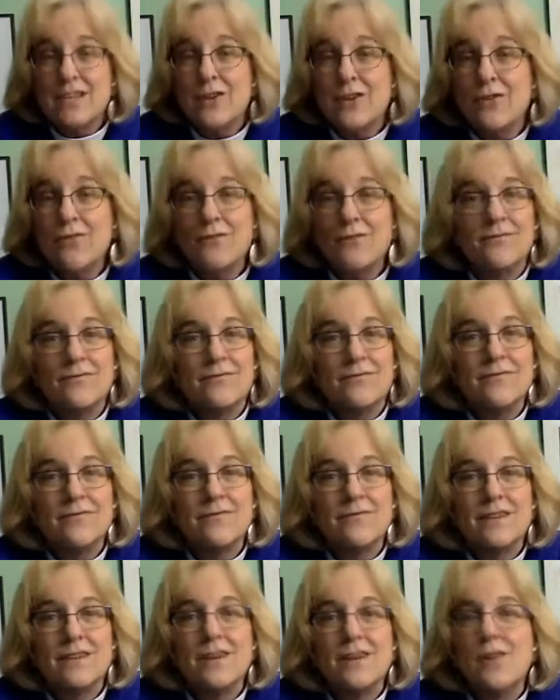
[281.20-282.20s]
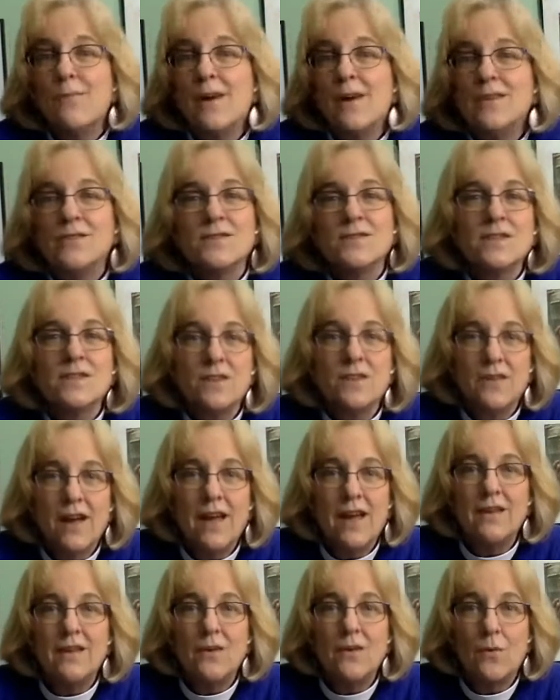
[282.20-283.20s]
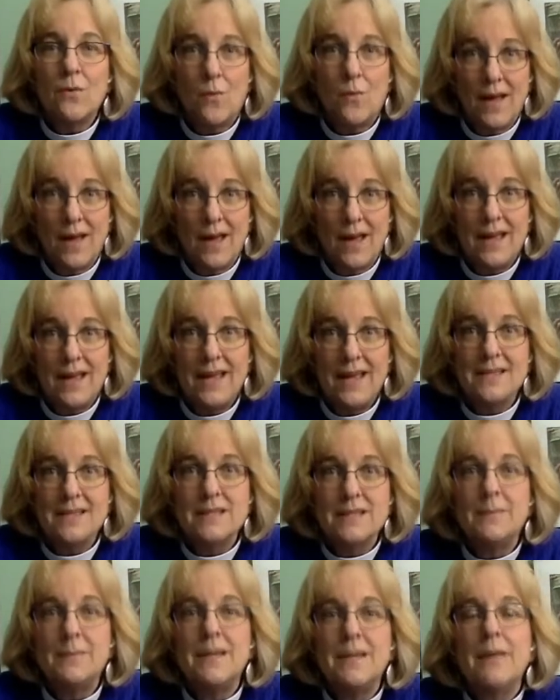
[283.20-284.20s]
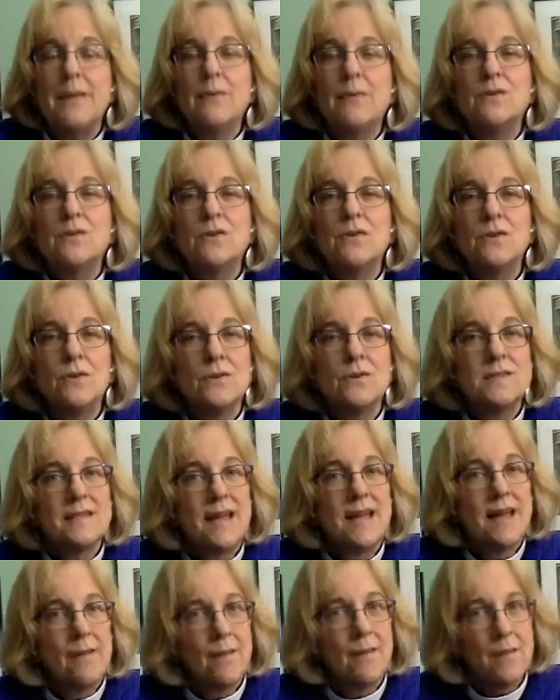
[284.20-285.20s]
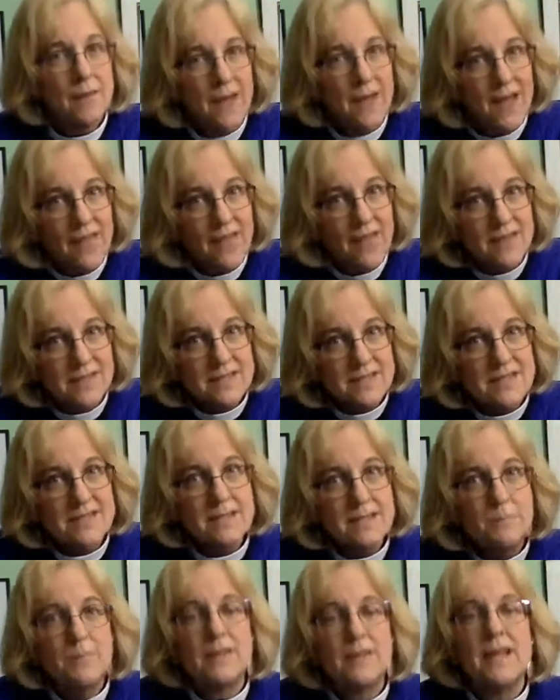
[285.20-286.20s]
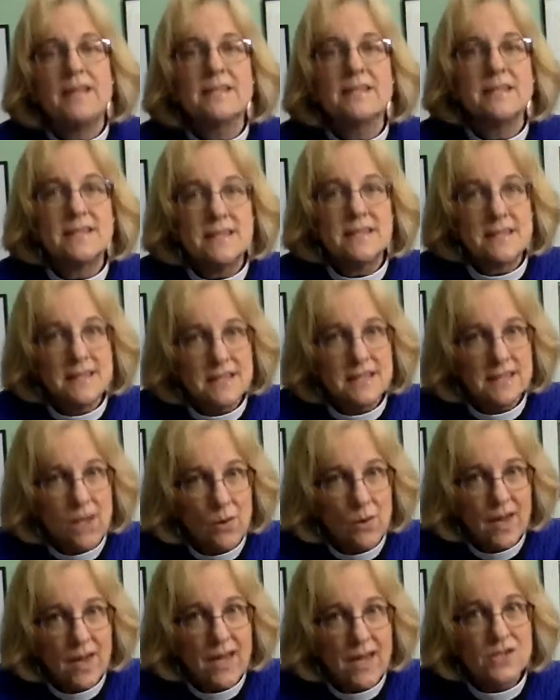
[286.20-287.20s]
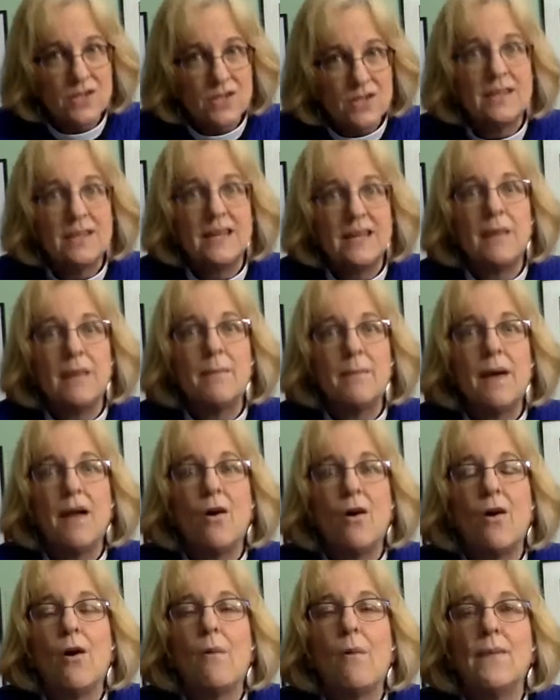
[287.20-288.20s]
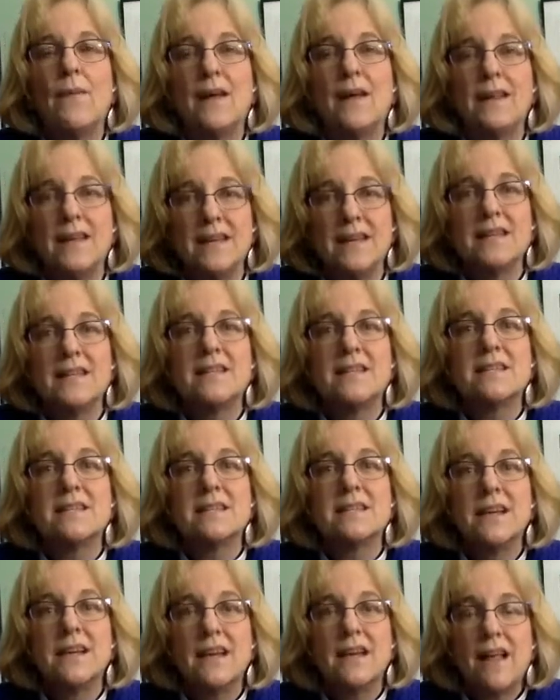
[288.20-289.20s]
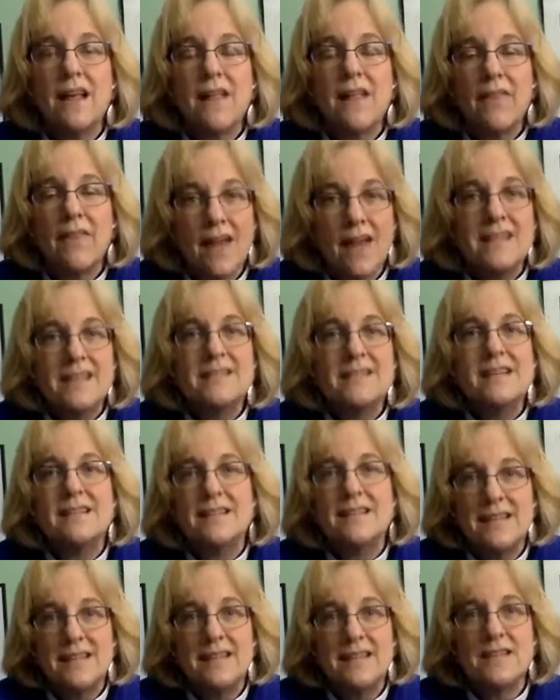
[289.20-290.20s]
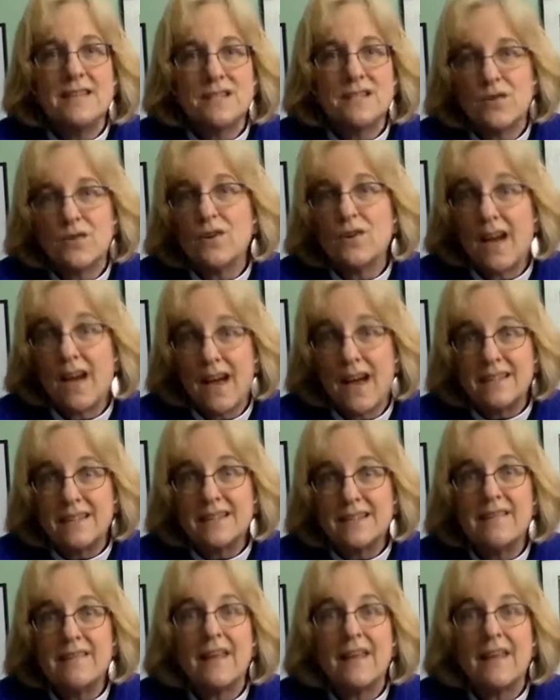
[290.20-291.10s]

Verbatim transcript: So a home altar is a great way to be able to say, okay, this is the place, this is the location in my home that is, that I say that it is for God.